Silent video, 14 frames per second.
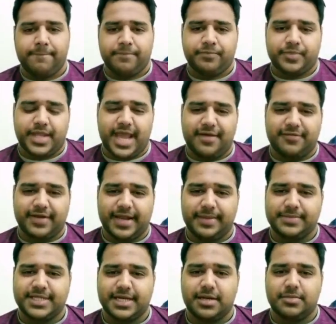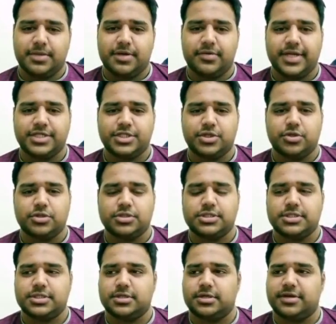They have claim settlement
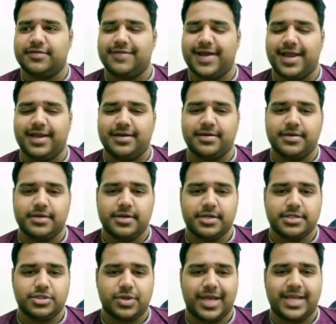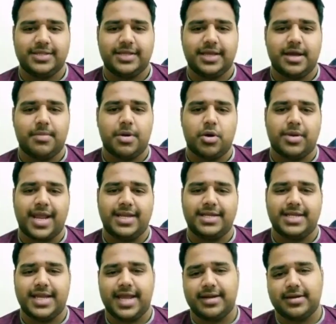ratios defined. So anything above
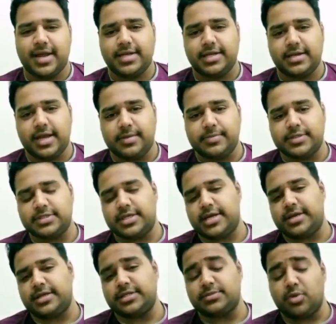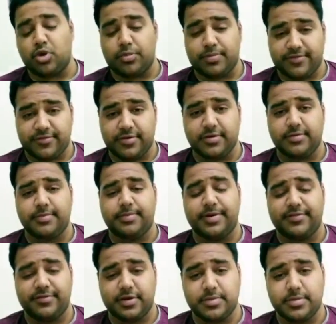98, 99% is more
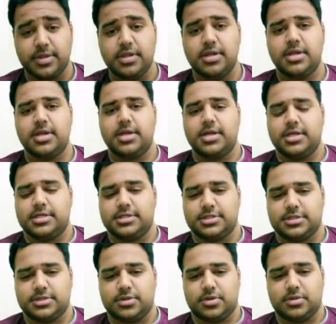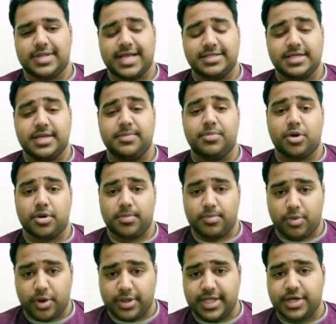preferable. So that's an important
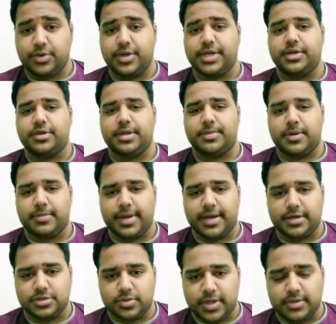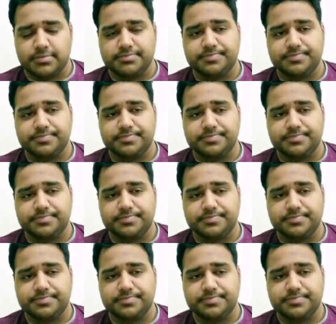point that you need to keep in mind as well.